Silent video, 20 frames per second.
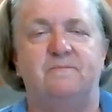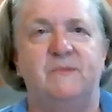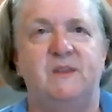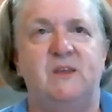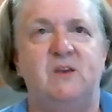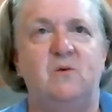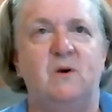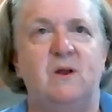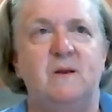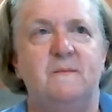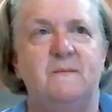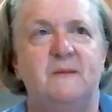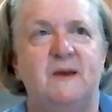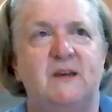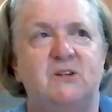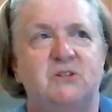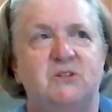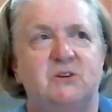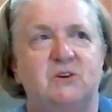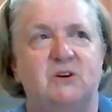You want to
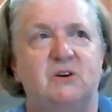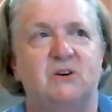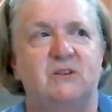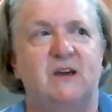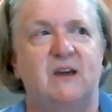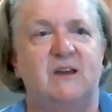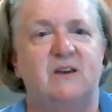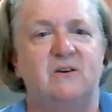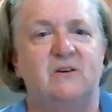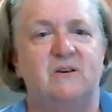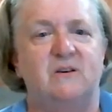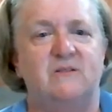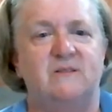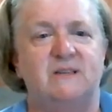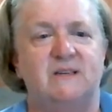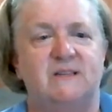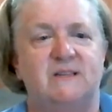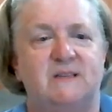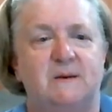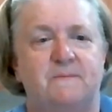make sure that you're
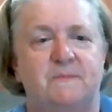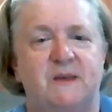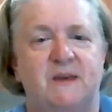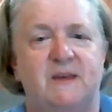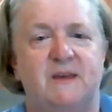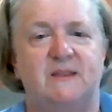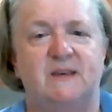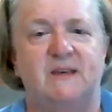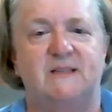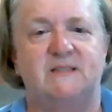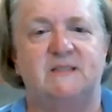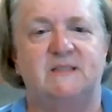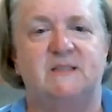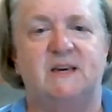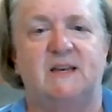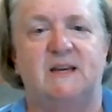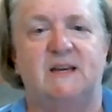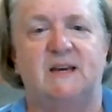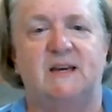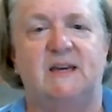using something that's
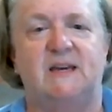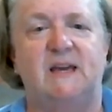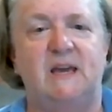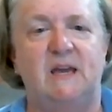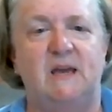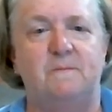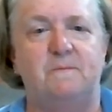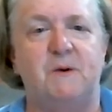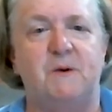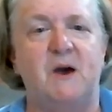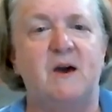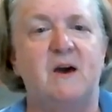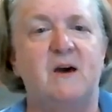gonna keep